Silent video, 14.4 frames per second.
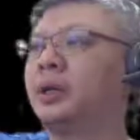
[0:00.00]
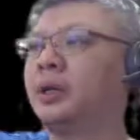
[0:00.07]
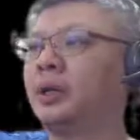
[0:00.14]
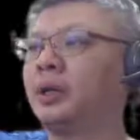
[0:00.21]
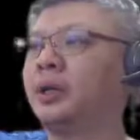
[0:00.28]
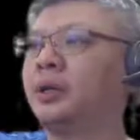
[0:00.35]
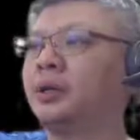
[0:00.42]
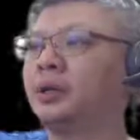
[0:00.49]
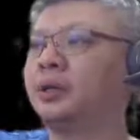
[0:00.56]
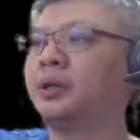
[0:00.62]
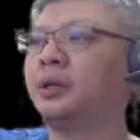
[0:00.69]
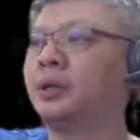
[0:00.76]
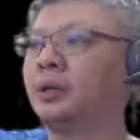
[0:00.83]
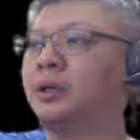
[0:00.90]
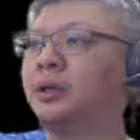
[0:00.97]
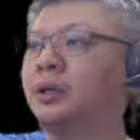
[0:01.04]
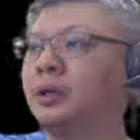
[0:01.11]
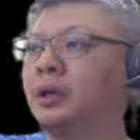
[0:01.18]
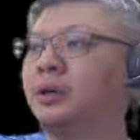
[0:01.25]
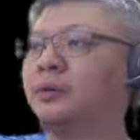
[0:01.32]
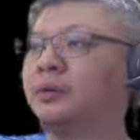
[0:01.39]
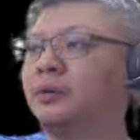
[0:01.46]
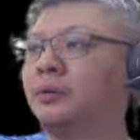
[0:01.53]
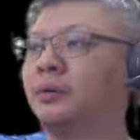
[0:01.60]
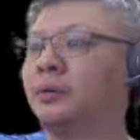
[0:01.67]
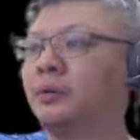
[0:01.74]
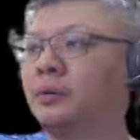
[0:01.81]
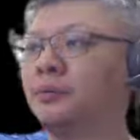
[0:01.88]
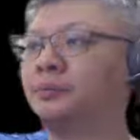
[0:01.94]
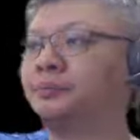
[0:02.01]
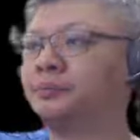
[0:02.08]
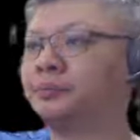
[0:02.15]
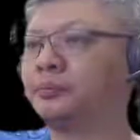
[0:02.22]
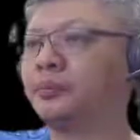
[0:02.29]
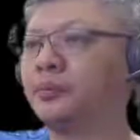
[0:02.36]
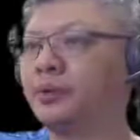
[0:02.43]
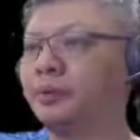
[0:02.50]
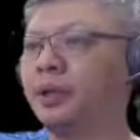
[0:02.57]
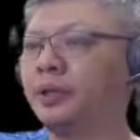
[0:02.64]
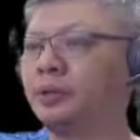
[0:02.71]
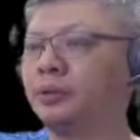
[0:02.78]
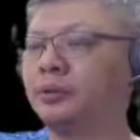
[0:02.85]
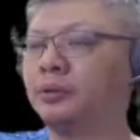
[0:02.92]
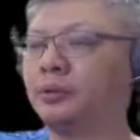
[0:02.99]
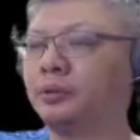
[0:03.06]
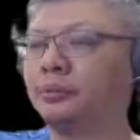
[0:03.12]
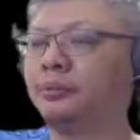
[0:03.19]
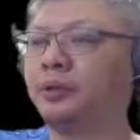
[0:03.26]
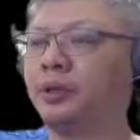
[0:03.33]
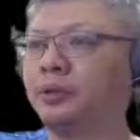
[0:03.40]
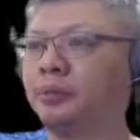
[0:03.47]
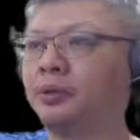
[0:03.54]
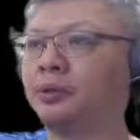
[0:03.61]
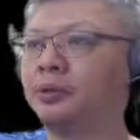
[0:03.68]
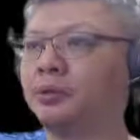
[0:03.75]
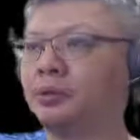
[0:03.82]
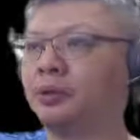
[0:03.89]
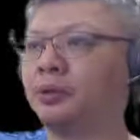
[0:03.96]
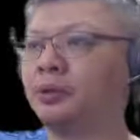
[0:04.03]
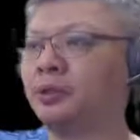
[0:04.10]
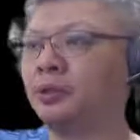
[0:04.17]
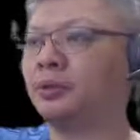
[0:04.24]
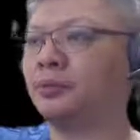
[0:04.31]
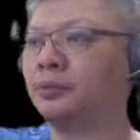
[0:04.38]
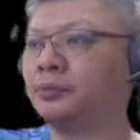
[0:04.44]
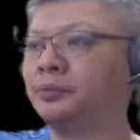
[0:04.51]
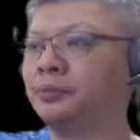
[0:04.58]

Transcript: and allow for black to be able to continue.